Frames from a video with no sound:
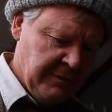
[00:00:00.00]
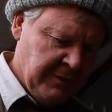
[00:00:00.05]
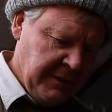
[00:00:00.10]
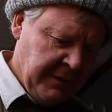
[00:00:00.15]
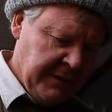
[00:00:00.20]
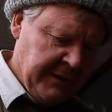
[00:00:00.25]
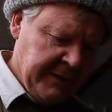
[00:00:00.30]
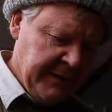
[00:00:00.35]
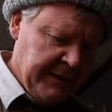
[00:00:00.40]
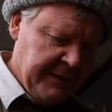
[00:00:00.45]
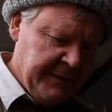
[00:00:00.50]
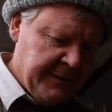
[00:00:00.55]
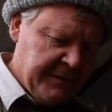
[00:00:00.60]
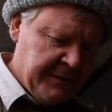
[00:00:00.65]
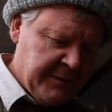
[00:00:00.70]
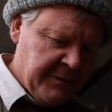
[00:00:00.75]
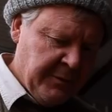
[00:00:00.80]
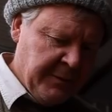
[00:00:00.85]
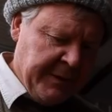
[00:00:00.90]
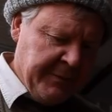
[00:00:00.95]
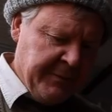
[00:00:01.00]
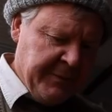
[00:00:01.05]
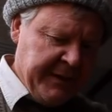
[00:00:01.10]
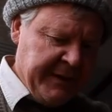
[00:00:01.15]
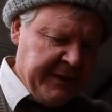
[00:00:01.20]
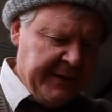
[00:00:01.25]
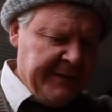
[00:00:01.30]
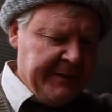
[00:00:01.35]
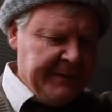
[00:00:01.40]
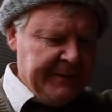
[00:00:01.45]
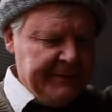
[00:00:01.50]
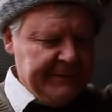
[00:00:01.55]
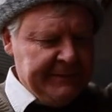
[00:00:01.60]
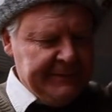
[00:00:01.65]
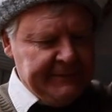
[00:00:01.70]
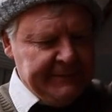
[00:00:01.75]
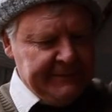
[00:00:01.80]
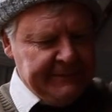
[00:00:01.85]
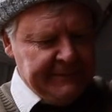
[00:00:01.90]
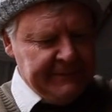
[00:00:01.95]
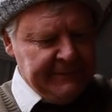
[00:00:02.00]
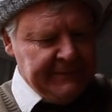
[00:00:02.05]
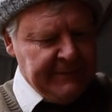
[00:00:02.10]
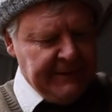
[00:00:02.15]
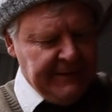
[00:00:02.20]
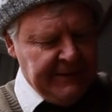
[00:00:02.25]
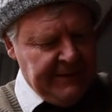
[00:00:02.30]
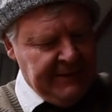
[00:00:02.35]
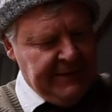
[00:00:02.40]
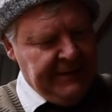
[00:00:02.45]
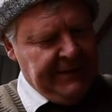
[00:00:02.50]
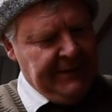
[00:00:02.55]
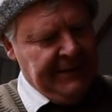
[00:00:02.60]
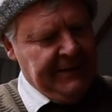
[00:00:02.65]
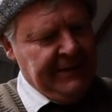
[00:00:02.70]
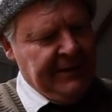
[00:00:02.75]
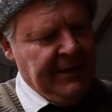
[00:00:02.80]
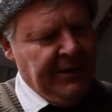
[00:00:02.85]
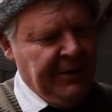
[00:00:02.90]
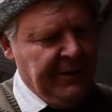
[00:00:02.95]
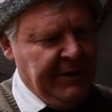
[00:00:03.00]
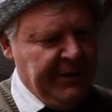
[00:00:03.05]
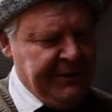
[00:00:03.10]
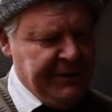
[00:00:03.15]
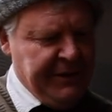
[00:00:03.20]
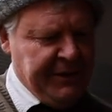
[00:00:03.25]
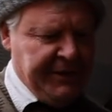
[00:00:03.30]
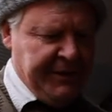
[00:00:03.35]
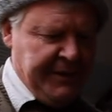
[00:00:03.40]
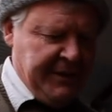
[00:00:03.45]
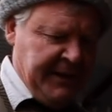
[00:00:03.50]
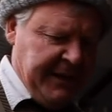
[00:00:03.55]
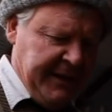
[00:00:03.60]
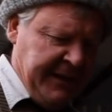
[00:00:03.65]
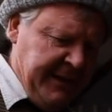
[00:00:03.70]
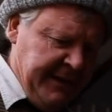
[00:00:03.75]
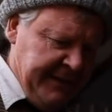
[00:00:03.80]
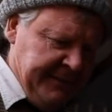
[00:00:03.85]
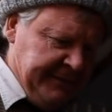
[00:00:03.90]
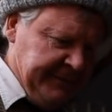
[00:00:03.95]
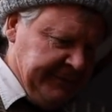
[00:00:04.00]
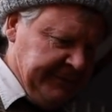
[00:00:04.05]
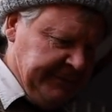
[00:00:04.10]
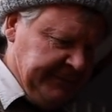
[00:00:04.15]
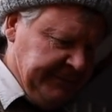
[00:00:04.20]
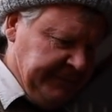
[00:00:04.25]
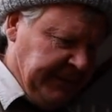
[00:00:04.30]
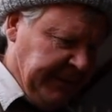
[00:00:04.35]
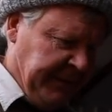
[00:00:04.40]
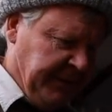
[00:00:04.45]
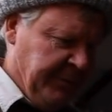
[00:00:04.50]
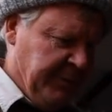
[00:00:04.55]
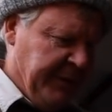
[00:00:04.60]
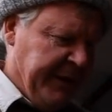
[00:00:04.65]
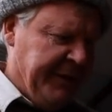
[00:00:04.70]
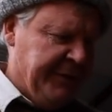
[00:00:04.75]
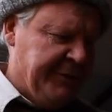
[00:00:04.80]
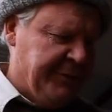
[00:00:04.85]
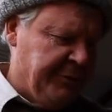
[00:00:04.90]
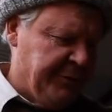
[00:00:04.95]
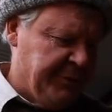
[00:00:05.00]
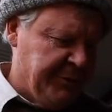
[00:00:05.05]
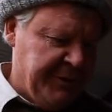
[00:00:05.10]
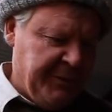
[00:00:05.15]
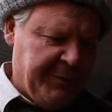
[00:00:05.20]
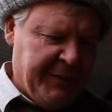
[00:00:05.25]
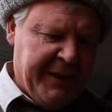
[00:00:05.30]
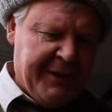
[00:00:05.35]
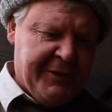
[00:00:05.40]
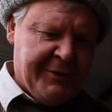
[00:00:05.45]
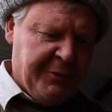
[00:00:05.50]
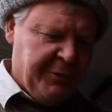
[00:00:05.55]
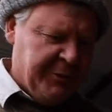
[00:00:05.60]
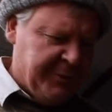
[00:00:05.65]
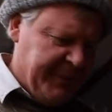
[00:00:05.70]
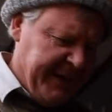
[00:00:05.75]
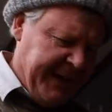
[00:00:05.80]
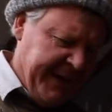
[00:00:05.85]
So then this is the one we did. So as you can see, hang on, we'll get the sauce, shall we get the saucepan